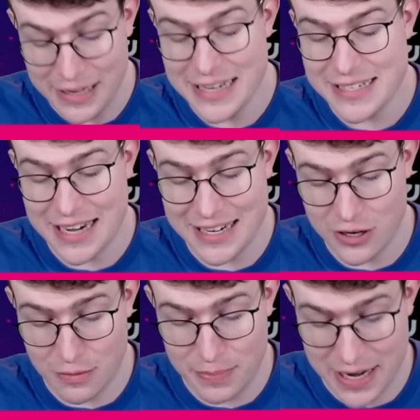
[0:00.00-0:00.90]
let's kind of
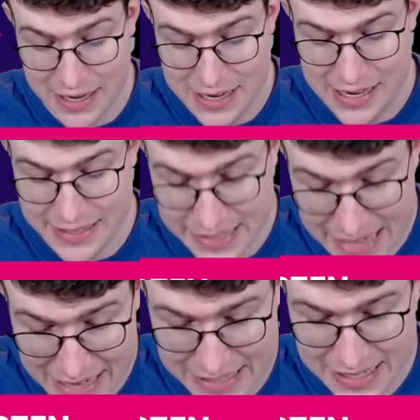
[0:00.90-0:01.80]
compare the
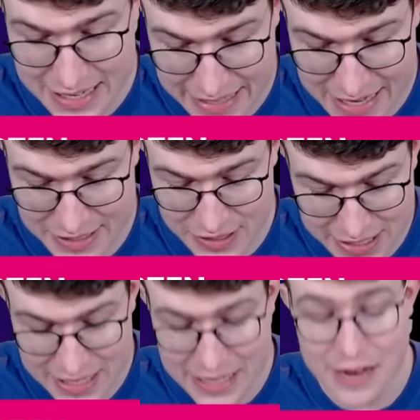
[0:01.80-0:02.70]
stats there. So
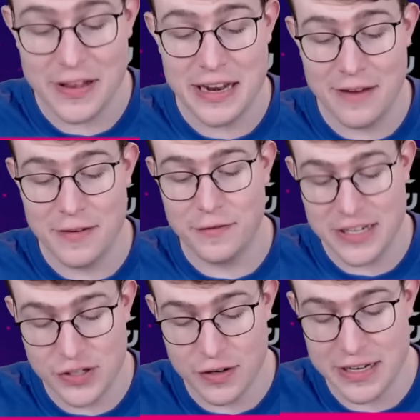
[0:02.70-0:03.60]
these are the level 11
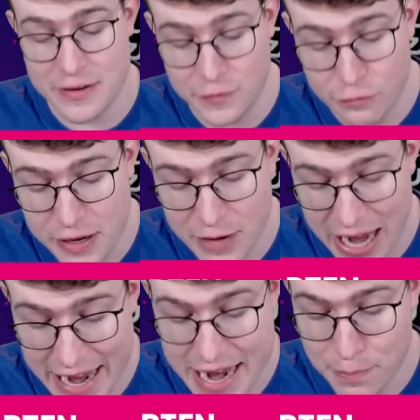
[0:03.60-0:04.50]
things, so that has
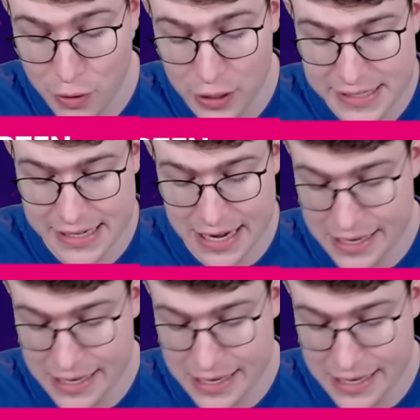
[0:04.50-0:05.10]
3k hit points.